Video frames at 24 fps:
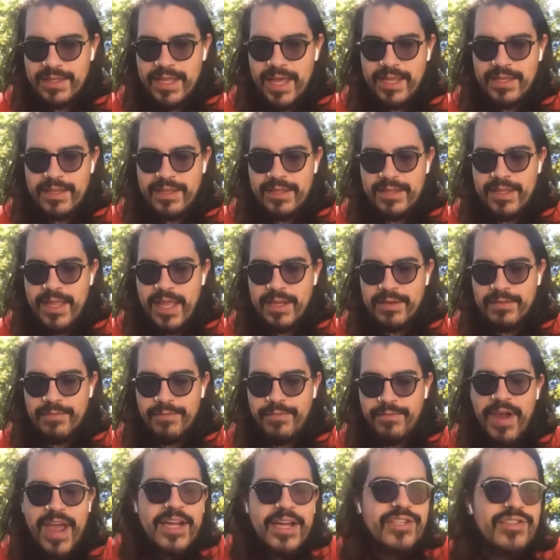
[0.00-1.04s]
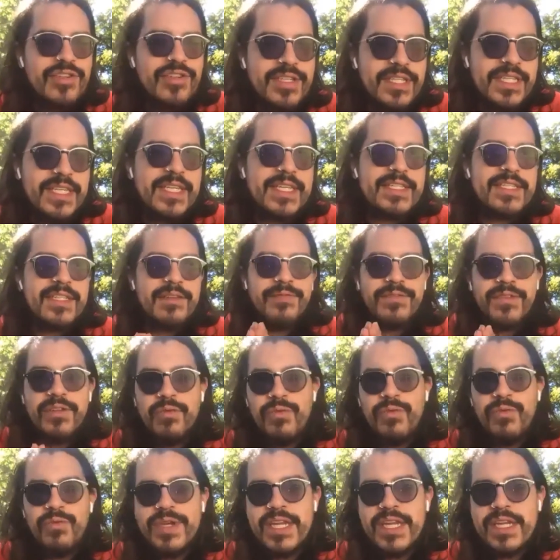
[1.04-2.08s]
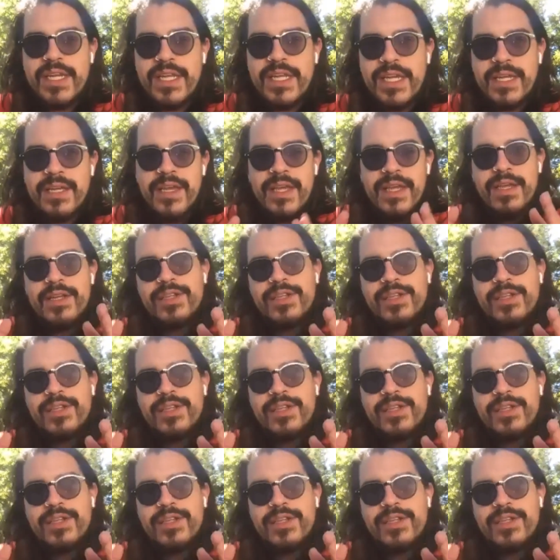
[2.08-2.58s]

that fracturedness, the fluidity.